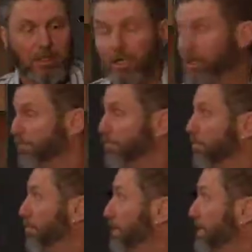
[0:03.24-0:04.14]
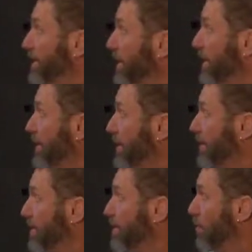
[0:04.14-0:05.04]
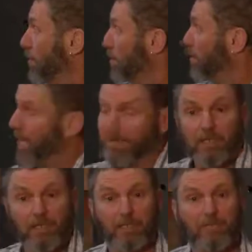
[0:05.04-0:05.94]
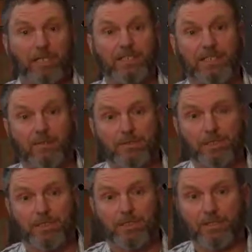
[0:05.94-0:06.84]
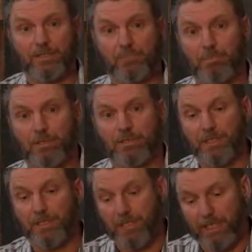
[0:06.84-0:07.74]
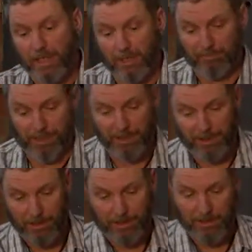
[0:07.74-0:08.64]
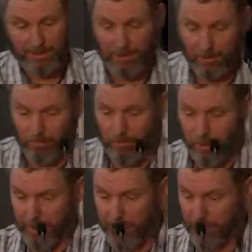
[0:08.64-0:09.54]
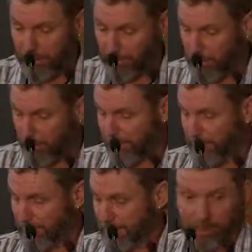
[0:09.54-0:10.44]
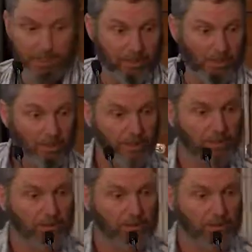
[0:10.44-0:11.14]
I'm presenting this talk on behalf of Lincoln McKenzie, who's leading this project. And Lincoln is the algal guy, and I'm kind of the DNA guy.